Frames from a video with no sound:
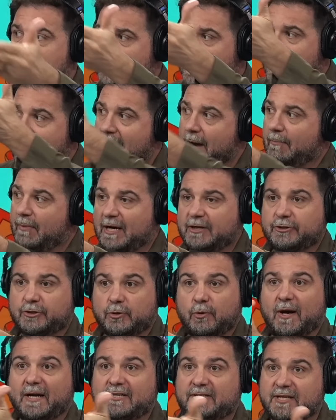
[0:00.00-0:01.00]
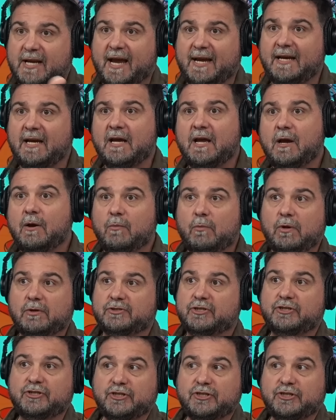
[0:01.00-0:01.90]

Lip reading: And how much do I say, well,